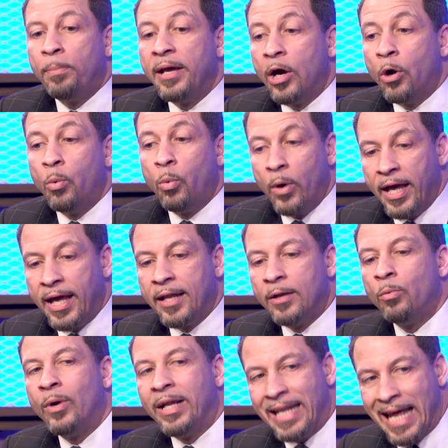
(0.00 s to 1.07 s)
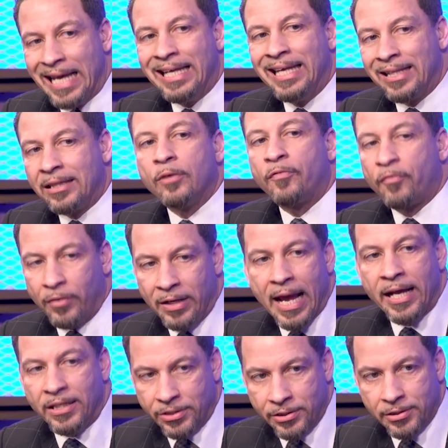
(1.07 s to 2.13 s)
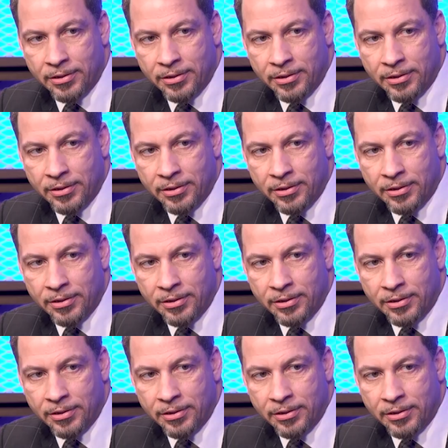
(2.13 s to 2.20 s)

be a win when they get the free agent.